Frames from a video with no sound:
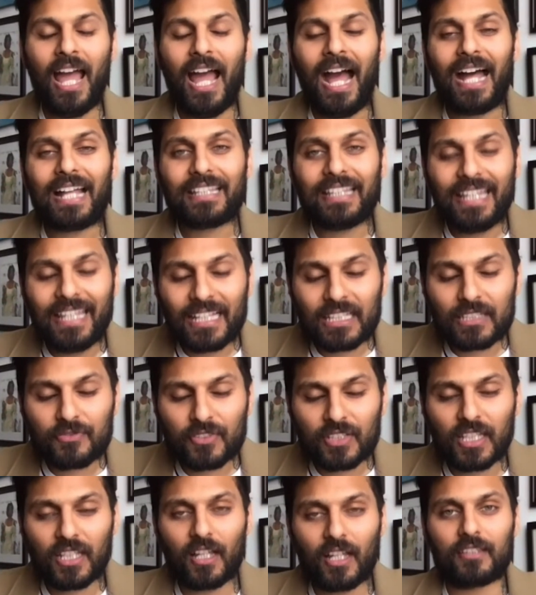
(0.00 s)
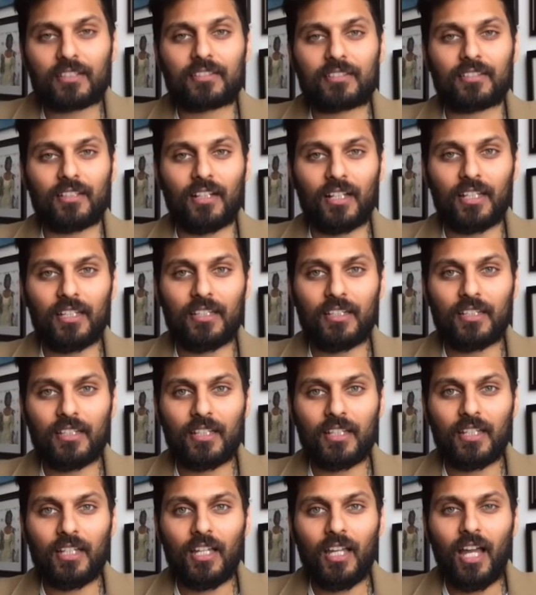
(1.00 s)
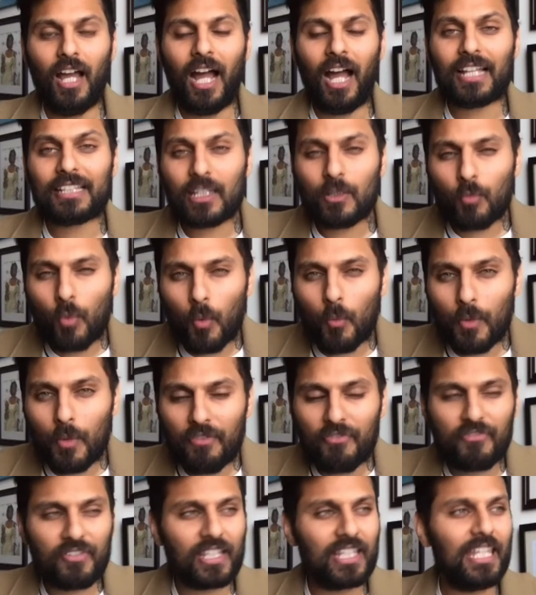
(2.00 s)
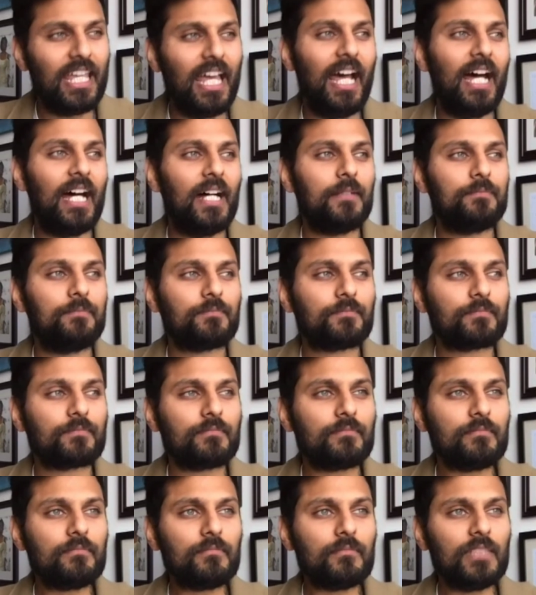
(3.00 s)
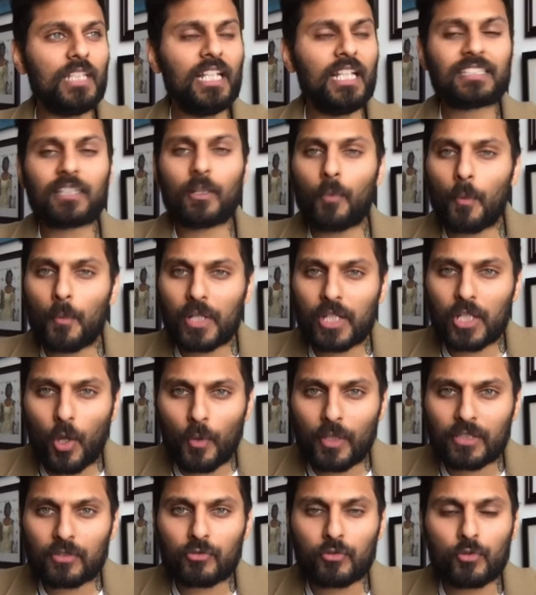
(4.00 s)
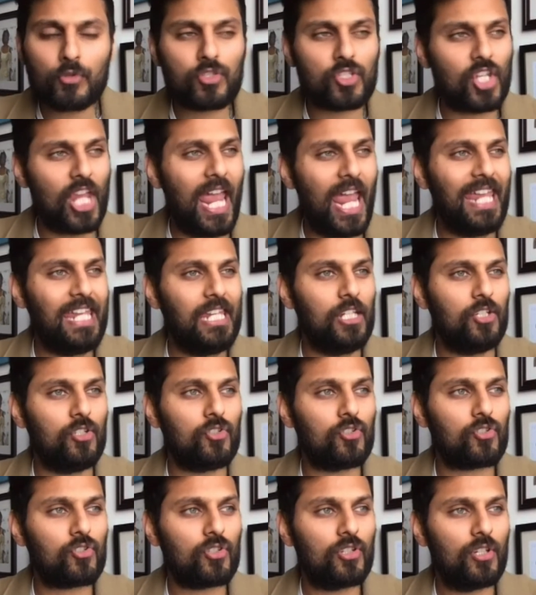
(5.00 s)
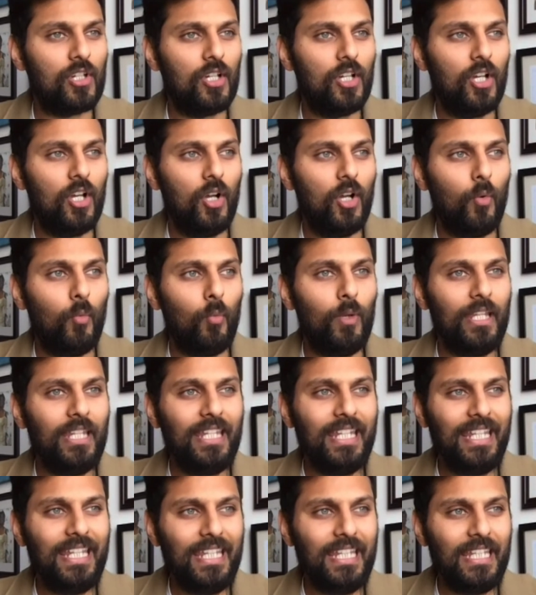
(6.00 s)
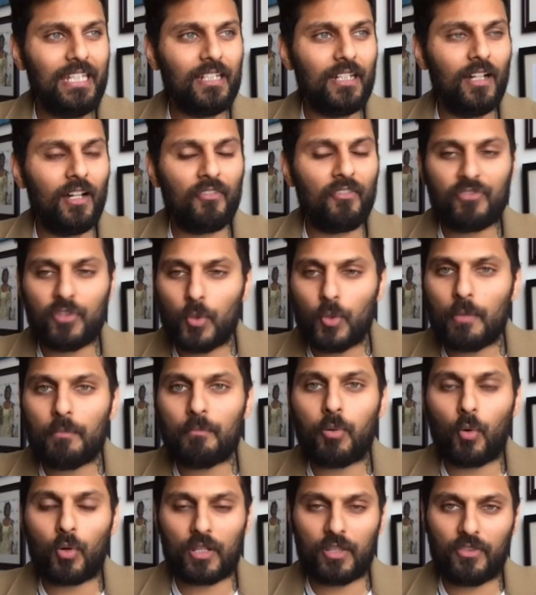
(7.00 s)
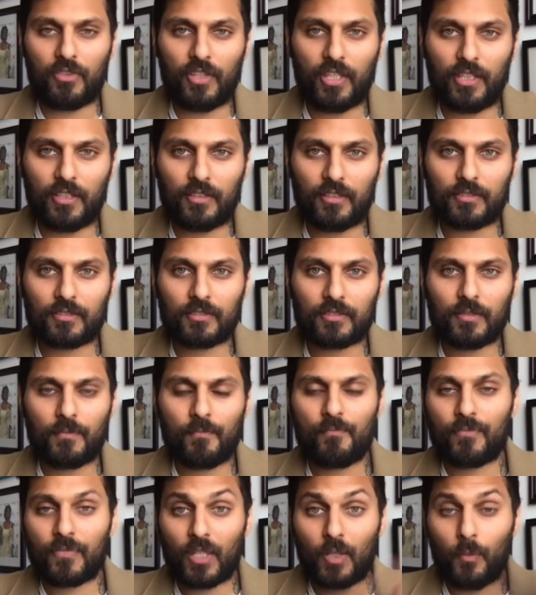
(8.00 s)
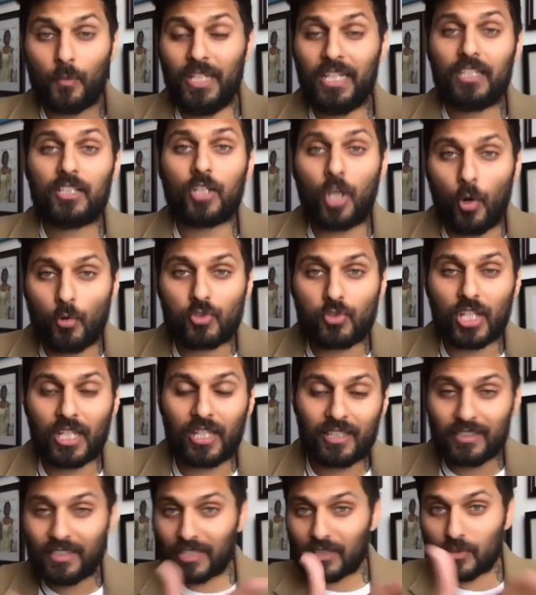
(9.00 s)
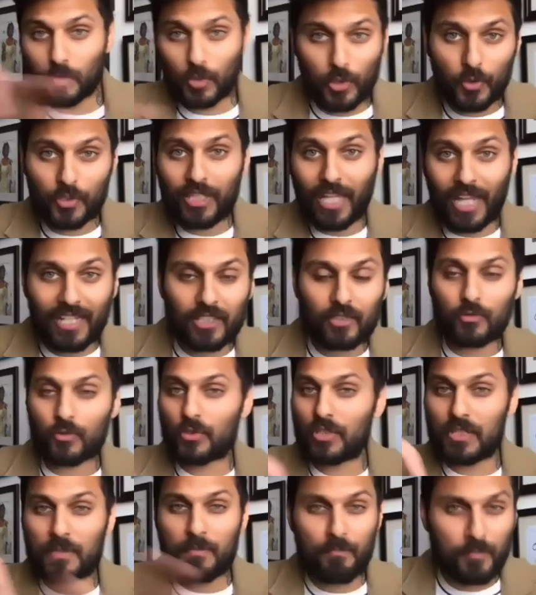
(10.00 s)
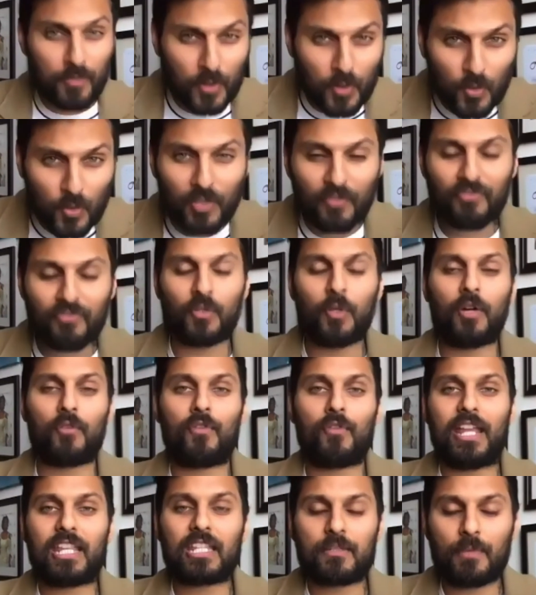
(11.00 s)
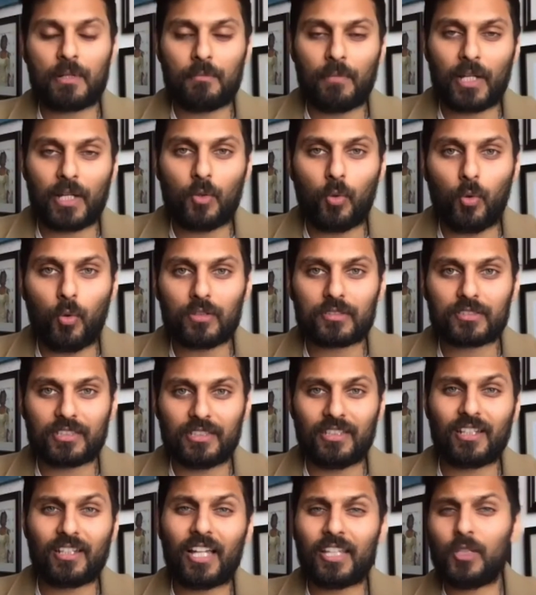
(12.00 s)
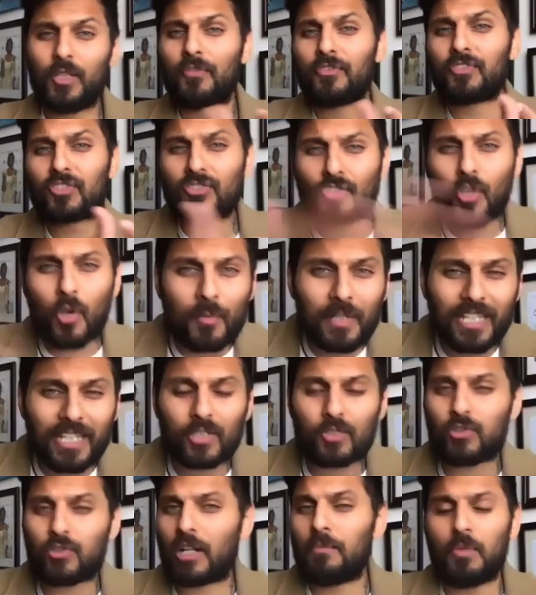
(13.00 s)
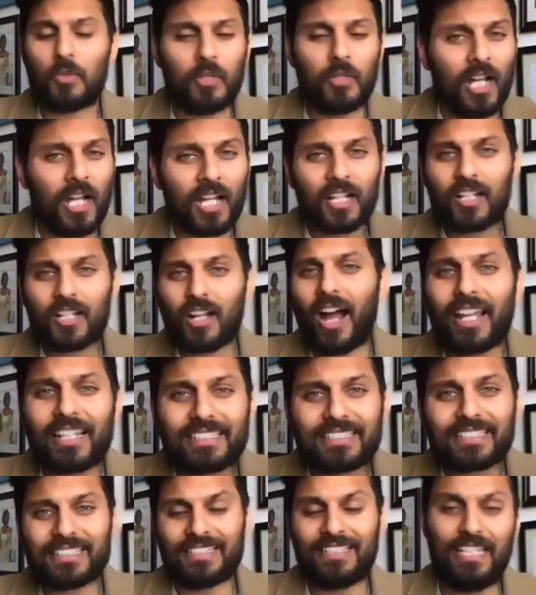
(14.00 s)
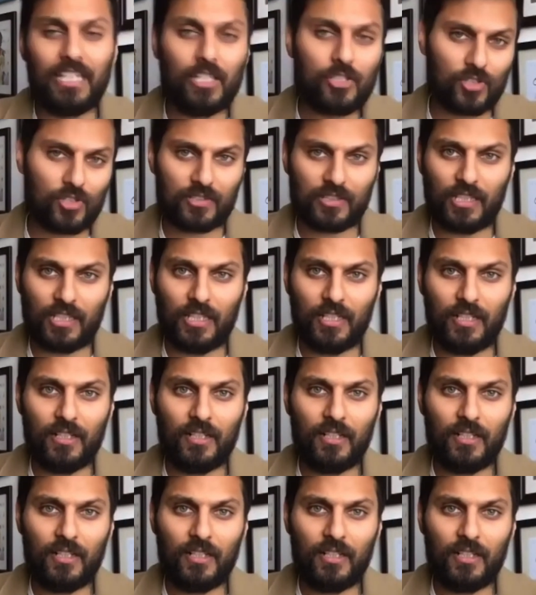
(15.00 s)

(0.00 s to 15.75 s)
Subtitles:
And here's for the other side. I think what we forget is that when we're going through change, we need a few important things. We need coaching, and that's what you're getting through this beautiful arrangement by Call to Unite. You have so many incredible guides and teachers here.